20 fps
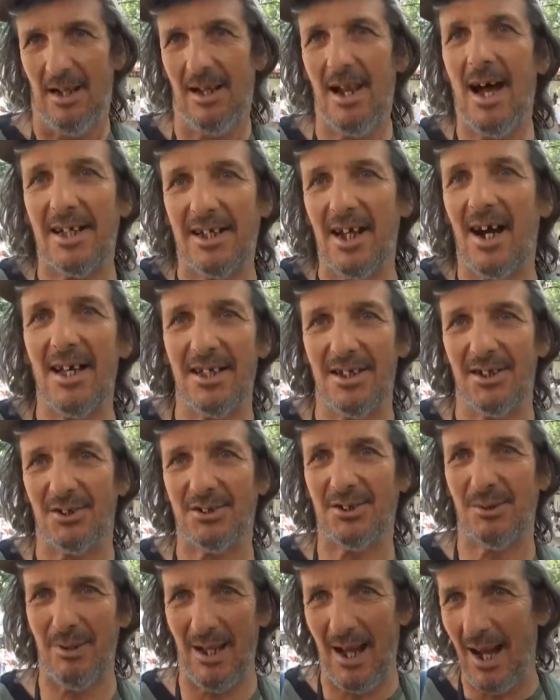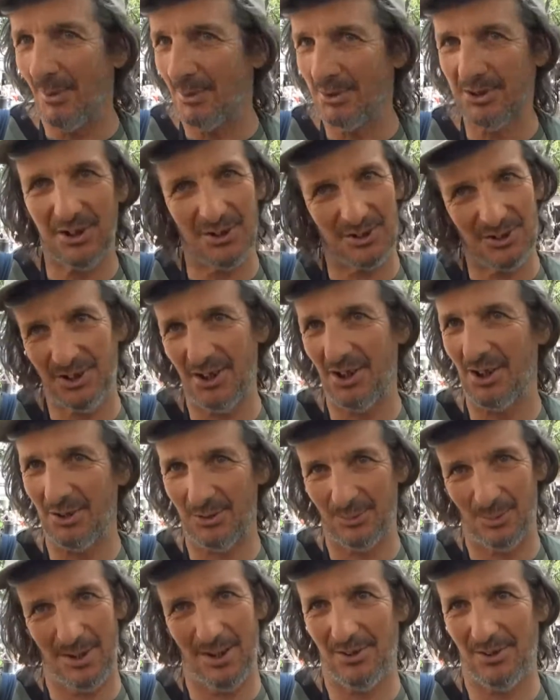like I used to be, I was
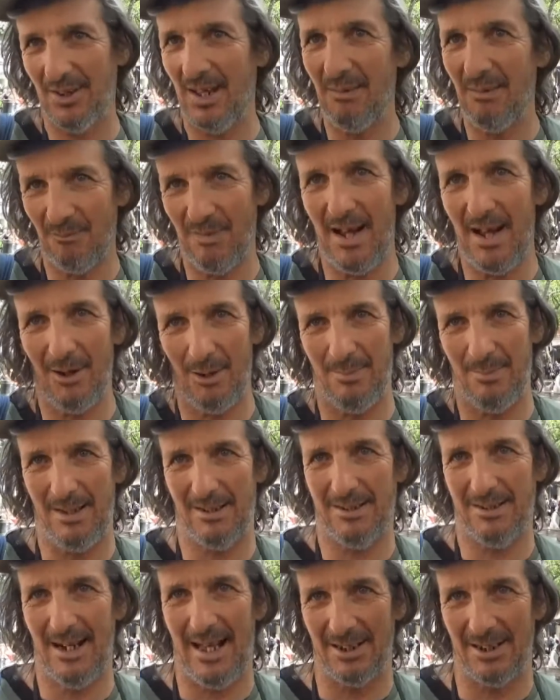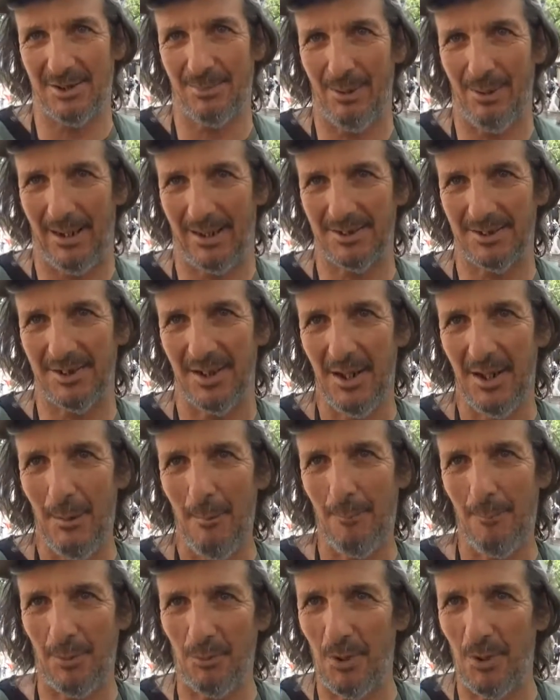concerned with environmental aspects,
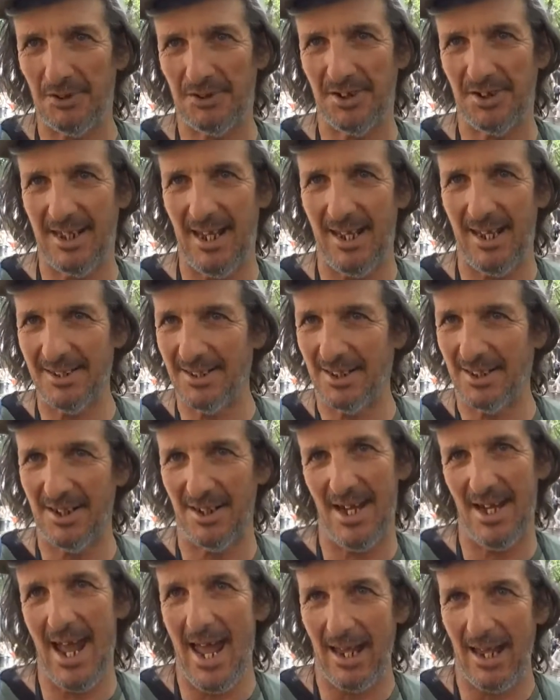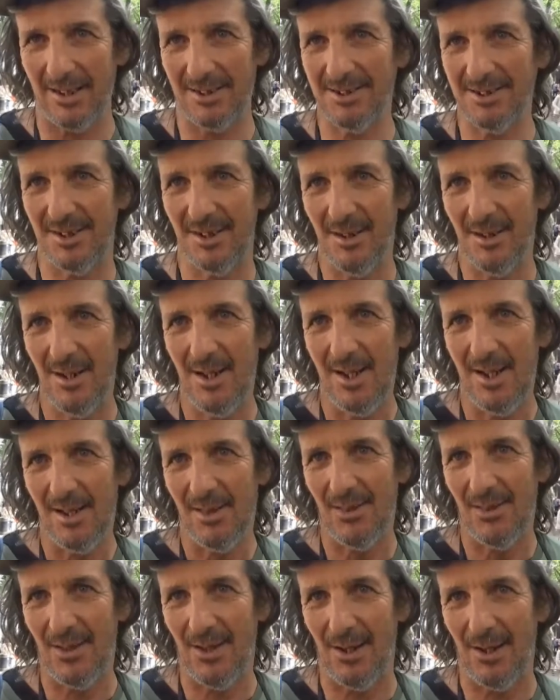but wasn't getting the connect
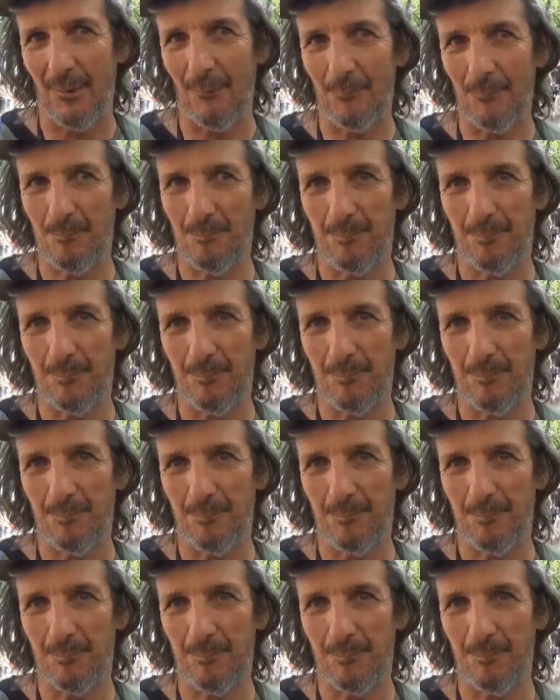that